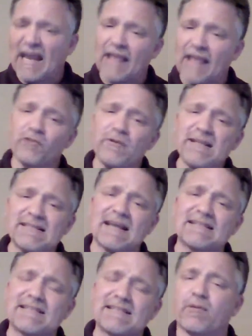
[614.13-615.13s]
And the reason I
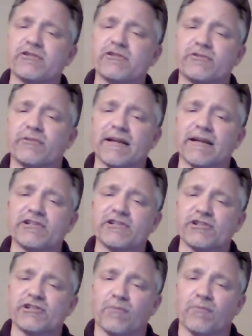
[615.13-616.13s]
say personal
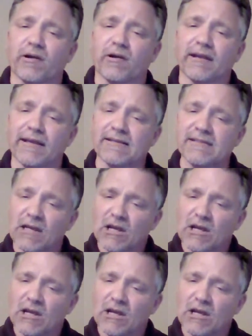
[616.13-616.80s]
relationship marketing is,